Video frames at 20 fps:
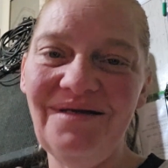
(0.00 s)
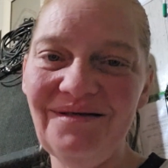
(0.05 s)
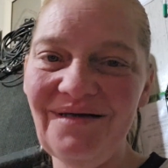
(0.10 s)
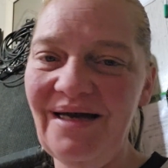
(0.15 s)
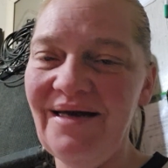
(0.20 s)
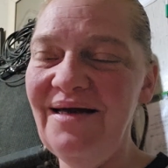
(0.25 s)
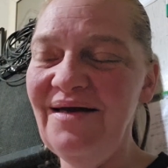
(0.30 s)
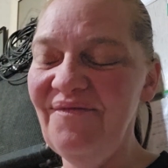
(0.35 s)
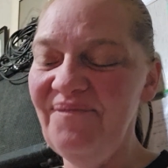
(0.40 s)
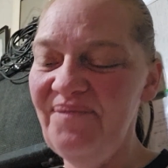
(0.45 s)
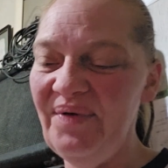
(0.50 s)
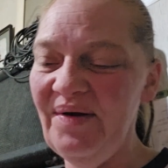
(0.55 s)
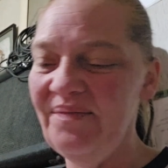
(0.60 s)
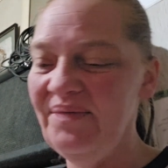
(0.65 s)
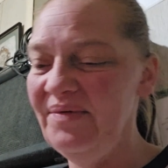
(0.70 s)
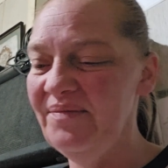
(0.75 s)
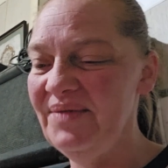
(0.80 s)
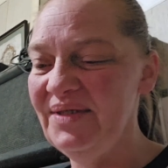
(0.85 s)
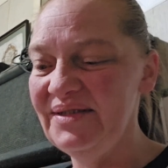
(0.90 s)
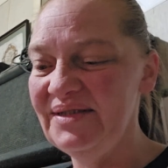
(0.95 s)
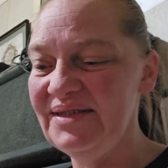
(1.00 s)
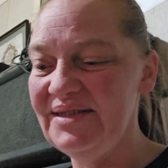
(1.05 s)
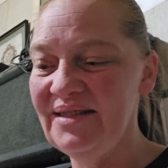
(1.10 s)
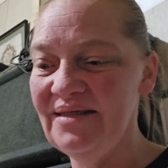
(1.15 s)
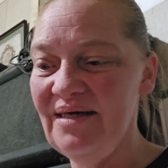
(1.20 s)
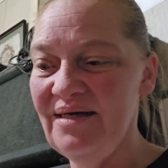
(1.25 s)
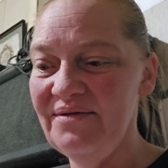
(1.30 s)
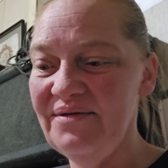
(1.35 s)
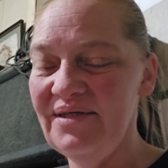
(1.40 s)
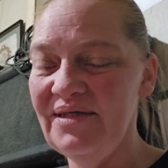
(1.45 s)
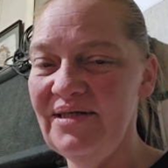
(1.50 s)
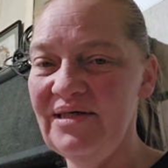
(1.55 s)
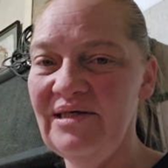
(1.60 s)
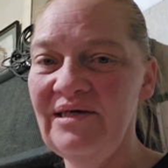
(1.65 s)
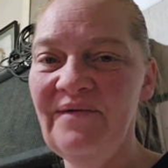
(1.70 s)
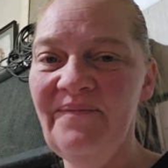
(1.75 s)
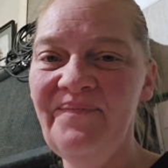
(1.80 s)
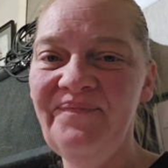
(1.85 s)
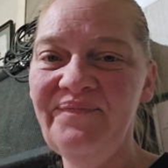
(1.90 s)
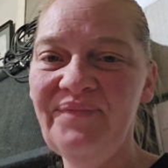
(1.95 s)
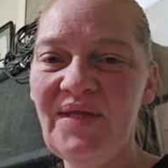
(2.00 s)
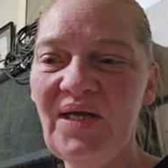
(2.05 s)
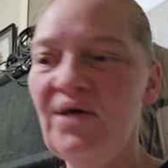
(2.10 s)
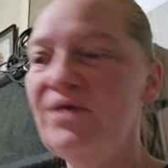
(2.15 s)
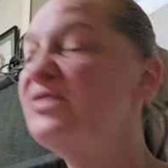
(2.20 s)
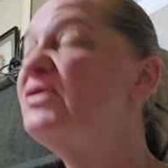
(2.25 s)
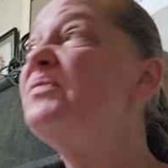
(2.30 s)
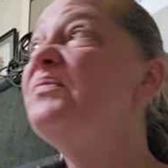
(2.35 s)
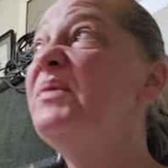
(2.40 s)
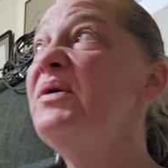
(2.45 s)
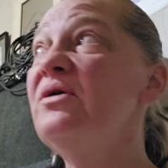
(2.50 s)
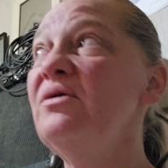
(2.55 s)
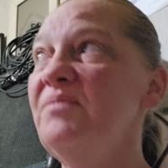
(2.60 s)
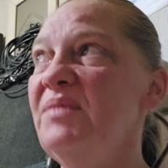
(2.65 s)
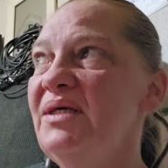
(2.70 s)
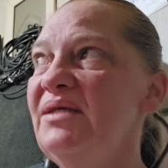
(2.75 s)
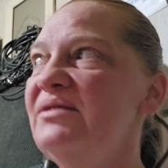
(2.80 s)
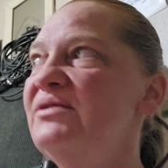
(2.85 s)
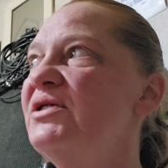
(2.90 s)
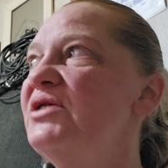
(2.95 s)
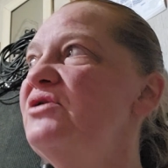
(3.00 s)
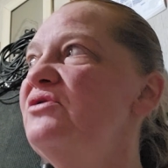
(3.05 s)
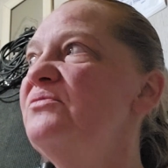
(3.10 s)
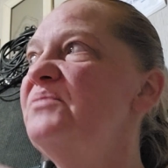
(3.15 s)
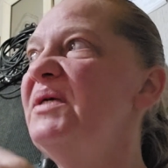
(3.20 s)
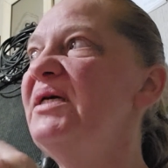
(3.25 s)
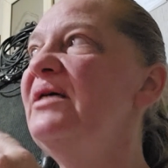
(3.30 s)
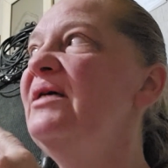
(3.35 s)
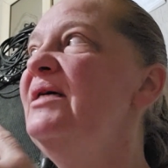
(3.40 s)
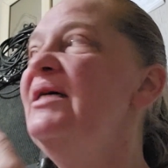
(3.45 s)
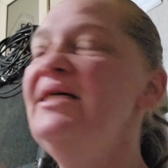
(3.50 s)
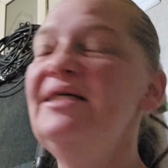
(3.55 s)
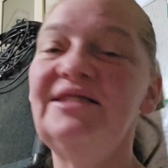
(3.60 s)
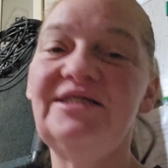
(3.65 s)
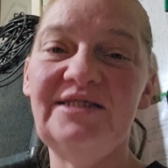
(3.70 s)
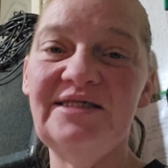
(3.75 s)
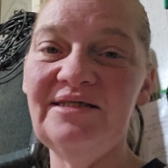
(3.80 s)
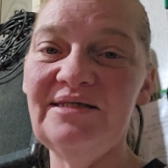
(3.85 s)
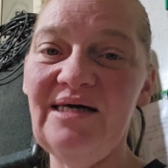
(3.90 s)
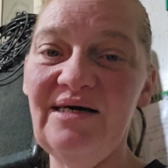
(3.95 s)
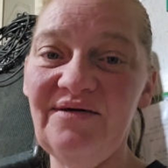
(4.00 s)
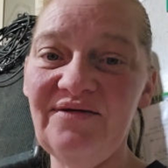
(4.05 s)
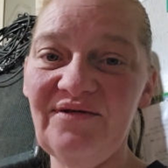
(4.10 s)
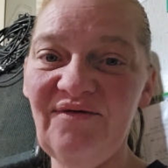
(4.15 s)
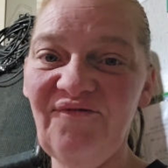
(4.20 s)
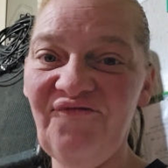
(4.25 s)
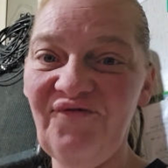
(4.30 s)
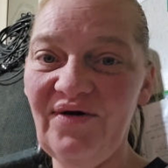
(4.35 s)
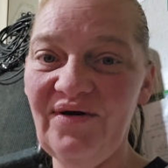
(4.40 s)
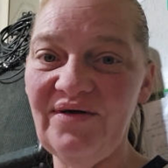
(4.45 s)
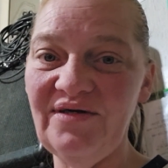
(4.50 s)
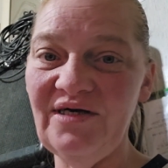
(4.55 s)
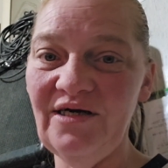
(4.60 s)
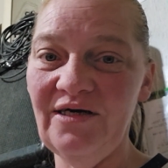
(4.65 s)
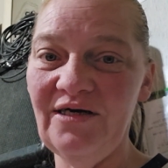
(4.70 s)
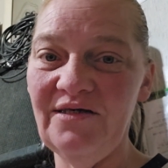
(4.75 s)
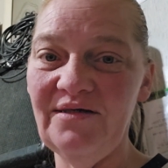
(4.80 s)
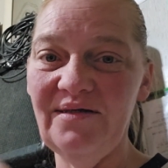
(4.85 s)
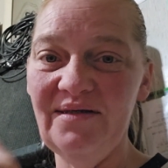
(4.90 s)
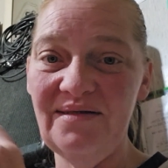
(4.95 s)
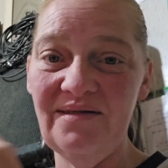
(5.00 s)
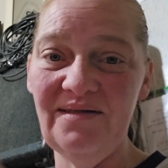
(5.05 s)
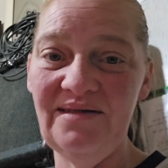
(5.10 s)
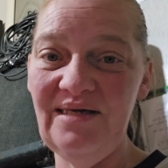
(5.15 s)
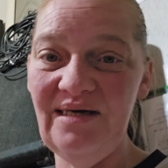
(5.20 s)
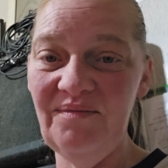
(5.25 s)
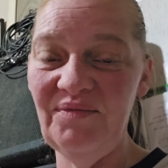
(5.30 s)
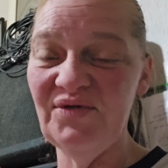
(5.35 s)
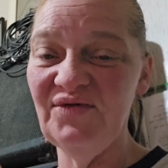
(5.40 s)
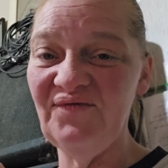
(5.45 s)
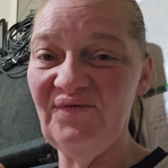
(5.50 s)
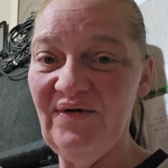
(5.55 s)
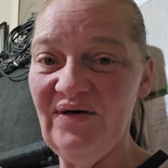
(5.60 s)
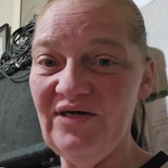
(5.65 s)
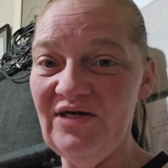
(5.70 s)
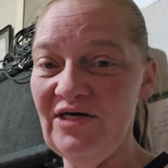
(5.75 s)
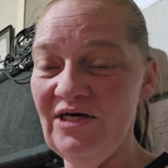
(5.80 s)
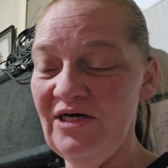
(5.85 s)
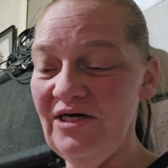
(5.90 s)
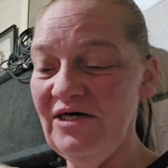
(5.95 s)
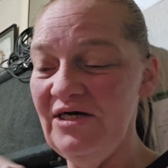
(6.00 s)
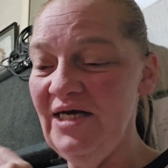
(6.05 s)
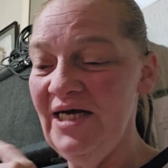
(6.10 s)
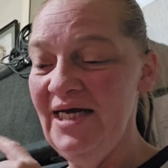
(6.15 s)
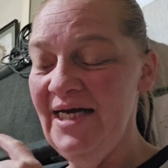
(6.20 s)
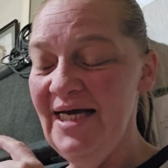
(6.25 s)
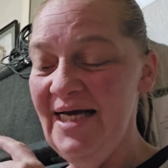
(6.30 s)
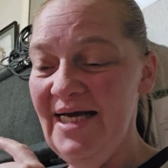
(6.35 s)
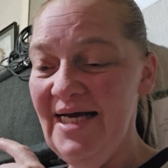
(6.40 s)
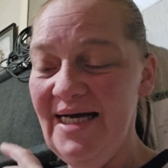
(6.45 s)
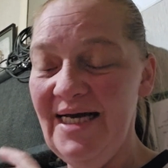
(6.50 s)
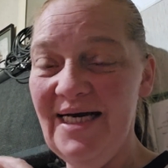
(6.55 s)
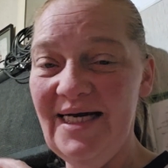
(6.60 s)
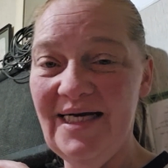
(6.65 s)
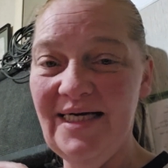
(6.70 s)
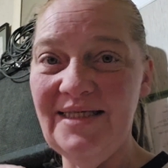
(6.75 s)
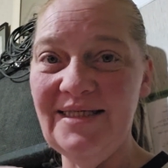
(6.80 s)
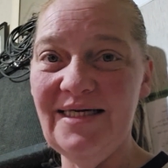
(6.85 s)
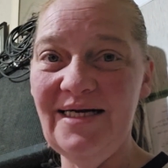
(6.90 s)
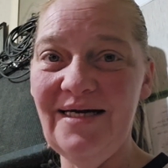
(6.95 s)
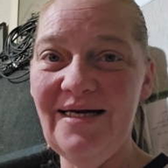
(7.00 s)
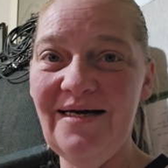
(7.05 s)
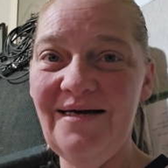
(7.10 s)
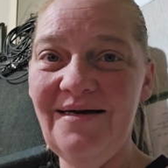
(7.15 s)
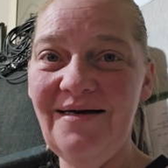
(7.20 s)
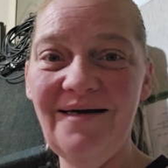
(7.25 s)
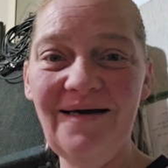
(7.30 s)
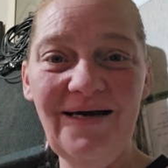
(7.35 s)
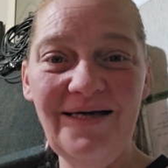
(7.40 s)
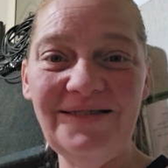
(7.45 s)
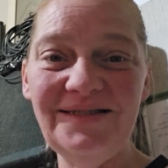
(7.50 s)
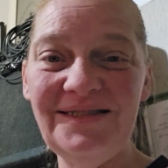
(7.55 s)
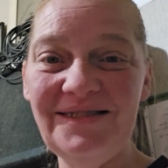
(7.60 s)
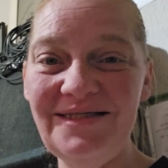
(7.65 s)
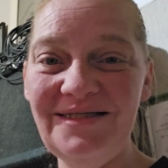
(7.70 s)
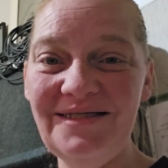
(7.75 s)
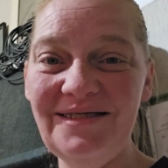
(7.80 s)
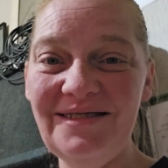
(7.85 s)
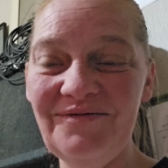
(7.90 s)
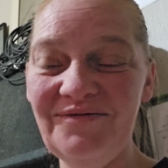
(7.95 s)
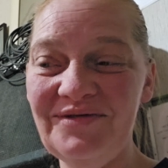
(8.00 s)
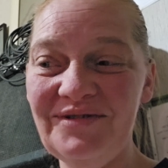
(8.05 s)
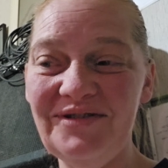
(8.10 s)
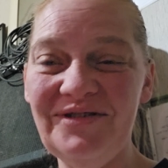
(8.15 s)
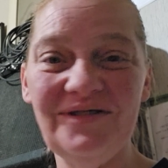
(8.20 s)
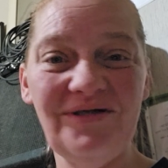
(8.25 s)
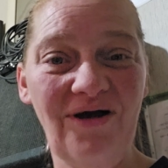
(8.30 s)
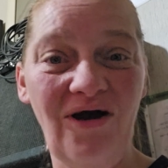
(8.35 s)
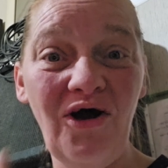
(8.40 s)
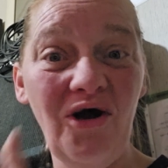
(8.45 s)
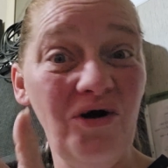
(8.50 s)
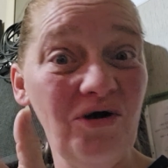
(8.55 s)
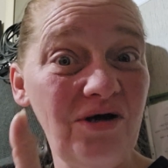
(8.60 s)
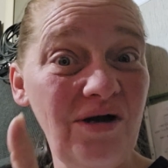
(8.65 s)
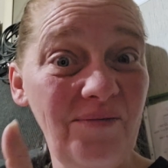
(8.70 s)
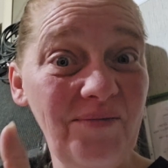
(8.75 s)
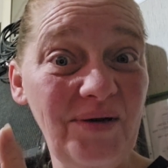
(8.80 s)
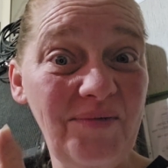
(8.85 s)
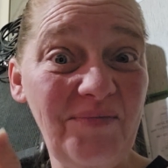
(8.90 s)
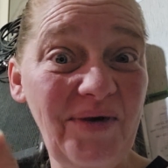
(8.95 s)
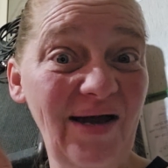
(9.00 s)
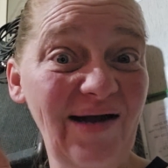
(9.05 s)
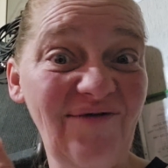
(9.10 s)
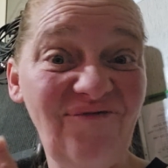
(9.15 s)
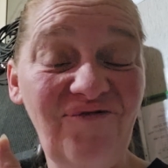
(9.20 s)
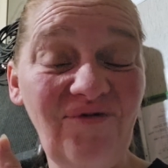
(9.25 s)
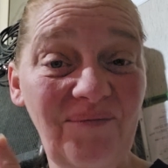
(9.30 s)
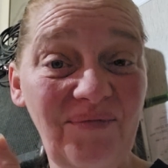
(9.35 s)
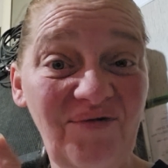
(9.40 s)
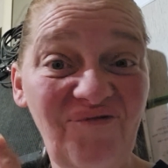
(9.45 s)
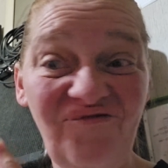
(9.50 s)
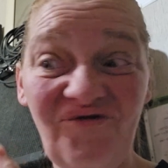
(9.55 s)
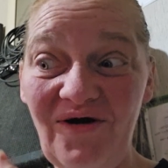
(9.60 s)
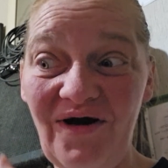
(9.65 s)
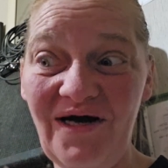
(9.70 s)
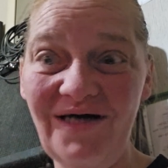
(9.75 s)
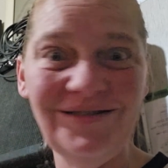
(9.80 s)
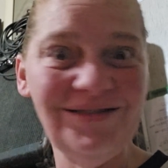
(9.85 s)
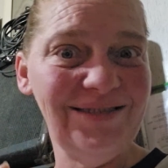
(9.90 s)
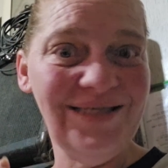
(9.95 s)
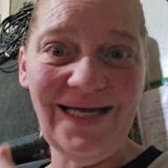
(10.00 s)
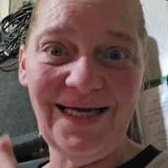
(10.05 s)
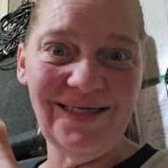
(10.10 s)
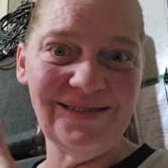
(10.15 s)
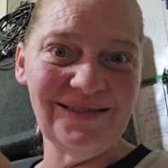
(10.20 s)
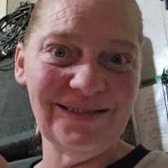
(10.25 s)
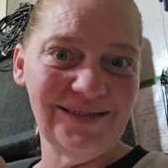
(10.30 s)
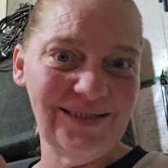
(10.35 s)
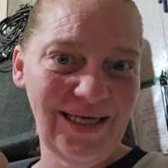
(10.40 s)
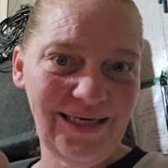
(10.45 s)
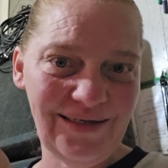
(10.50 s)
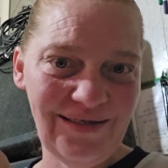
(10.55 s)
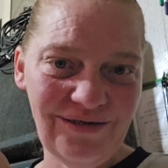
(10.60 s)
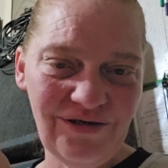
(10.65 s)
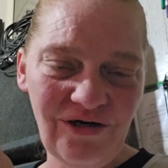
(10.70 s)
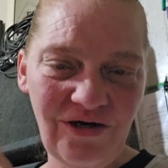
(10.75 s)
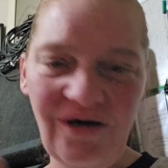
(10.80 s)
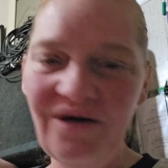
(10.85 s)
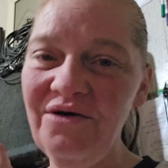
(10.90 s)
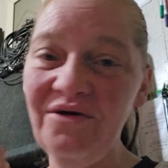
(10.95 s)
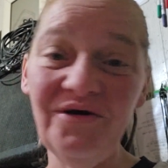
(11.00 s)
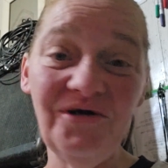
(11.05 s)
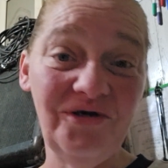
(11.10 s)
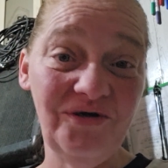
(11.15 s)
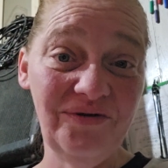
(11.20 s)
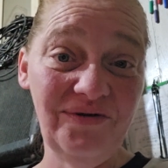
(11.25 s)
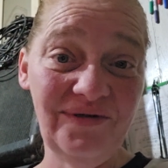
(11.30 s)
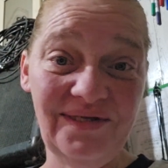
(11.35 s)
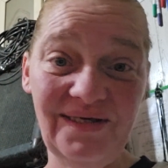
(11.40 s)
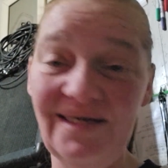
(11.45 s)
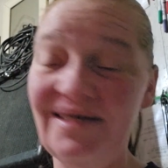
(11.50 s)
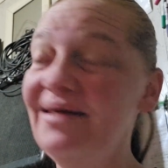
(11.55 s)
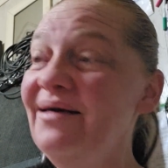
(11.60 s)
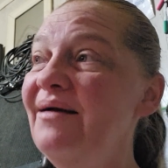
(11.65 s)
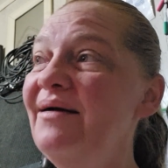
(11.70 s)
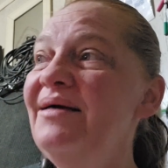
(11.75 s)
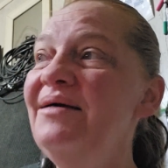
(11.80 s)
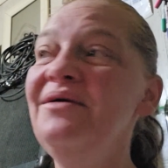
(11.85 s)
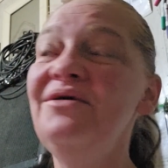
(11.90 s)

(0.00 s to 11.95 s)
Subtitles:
I have peppermint still out there. Or spearmint, excuse me, still out in the front yard, in the neighbor's front yard. And I seen it was all coming back from the frost. Hasn't died at all. Good thing.